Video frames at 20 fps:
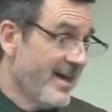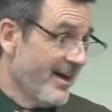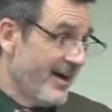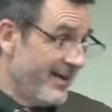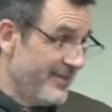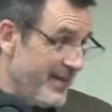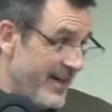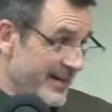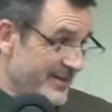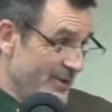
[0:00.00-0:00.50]

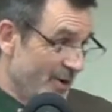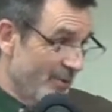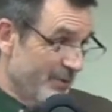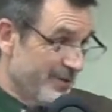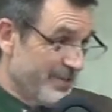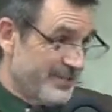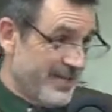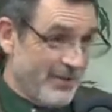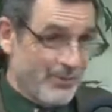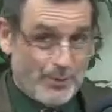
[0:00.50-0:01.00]
On that note,
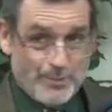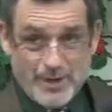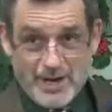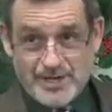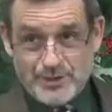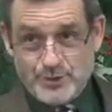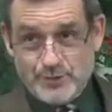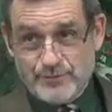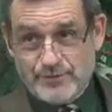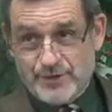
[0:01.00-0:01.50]
does that
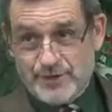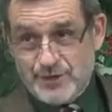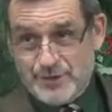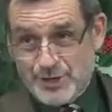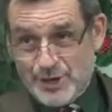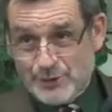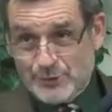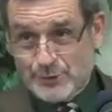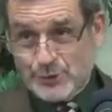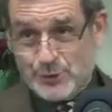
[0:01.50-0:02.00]
remind you of
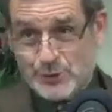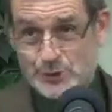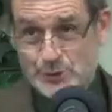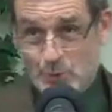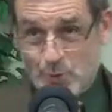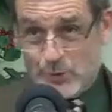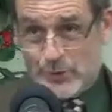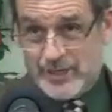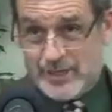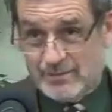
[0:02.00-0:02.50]
another
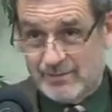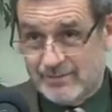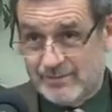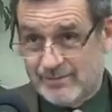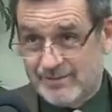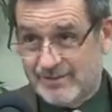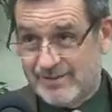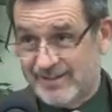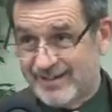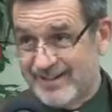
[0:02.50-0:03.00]
story?
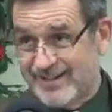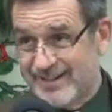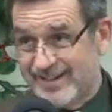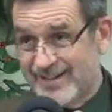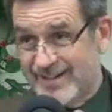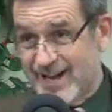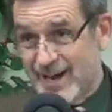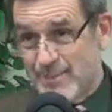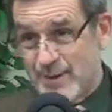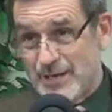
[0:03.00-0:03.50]

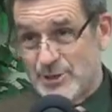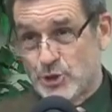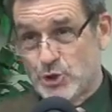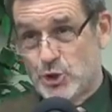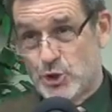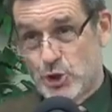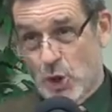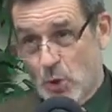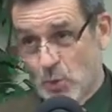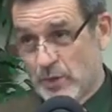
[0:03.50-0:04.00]
How about
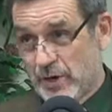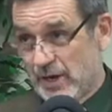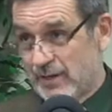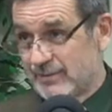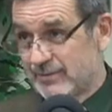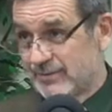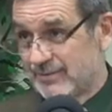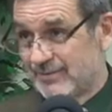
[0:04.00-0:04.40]
Jonah?